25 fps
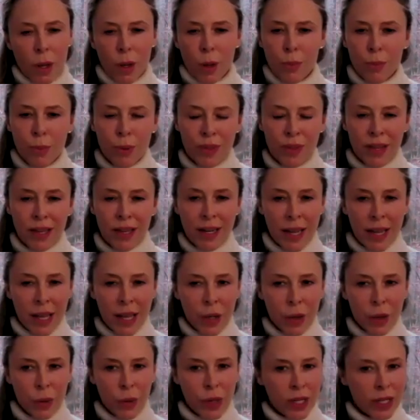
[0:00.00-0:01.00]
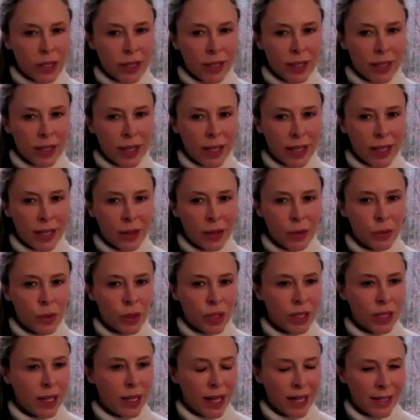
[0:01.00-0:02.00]
But then he quickly
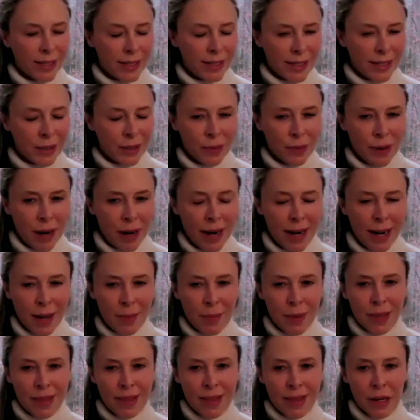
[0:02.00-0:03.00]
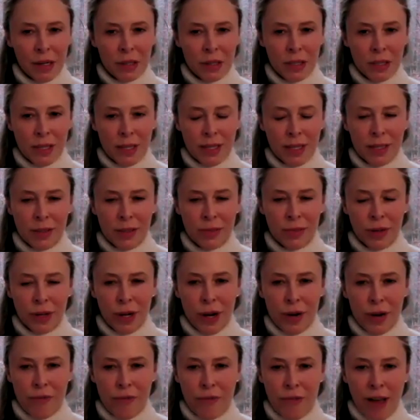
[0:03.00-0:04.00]
realized it, right? I mean, there's this very
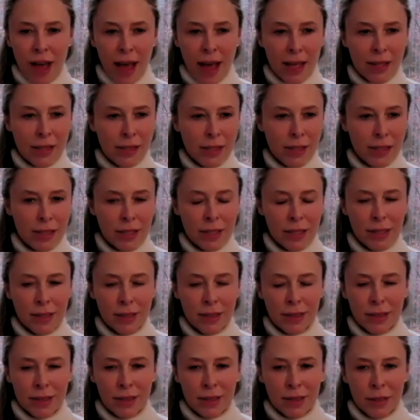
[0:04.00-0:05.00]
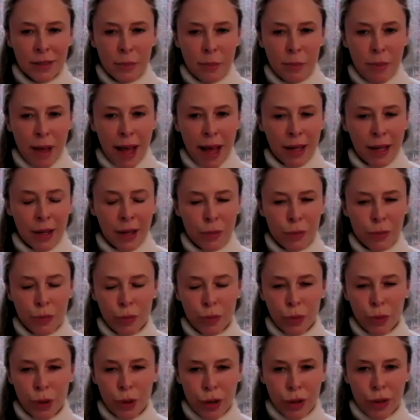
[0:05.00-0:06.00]
fast back and
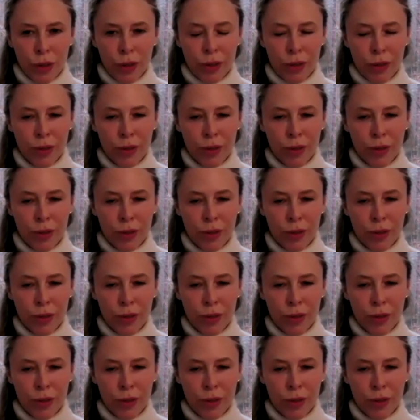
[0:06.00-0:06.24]
forth.